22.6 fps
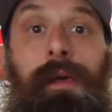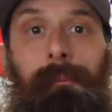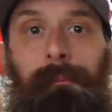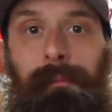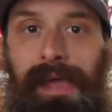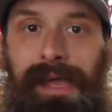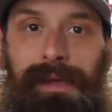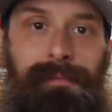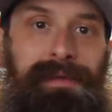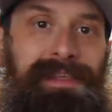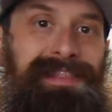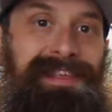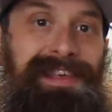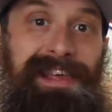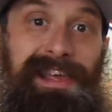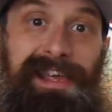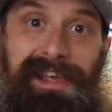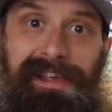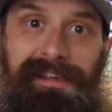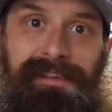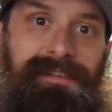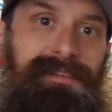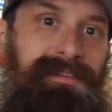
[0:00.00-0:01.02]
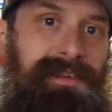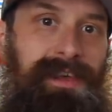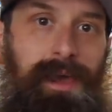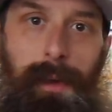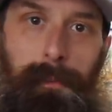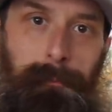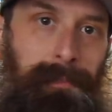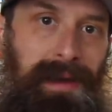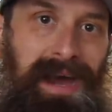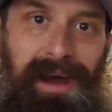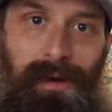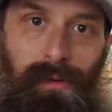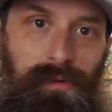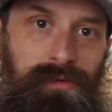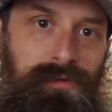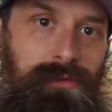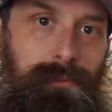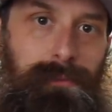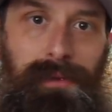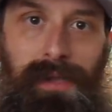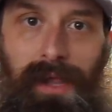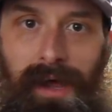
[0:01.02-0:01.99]
Maybe the ECM power
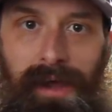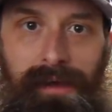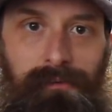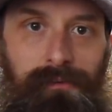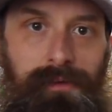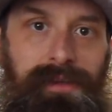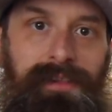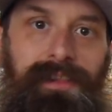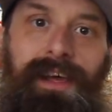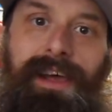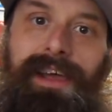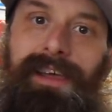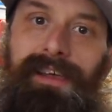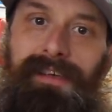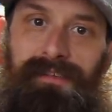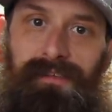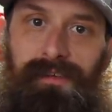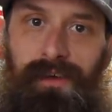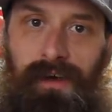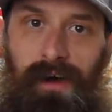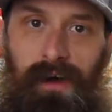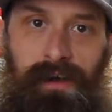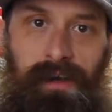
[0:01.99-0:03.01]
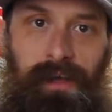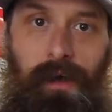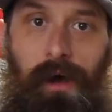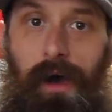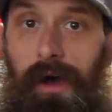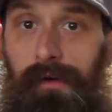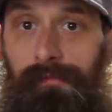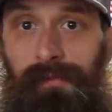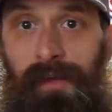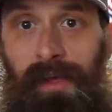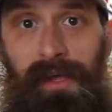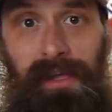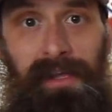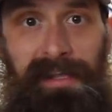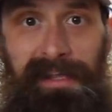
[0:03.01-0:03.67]
supply relay is cutting off,